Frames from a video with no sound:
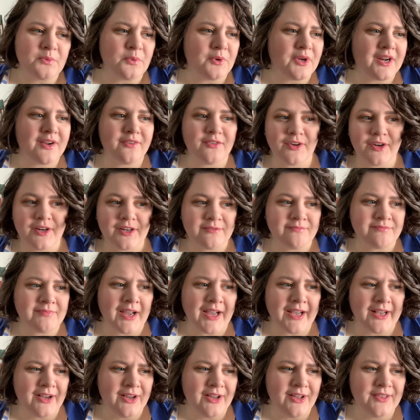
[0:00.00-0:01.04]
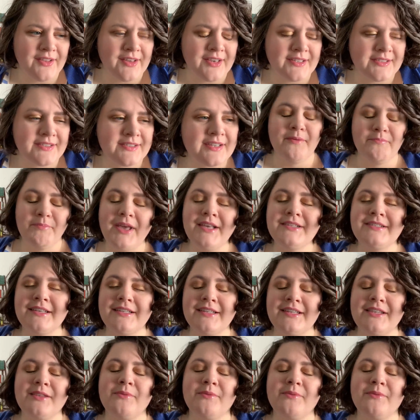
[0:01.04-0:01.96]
whatever I call this. Basically,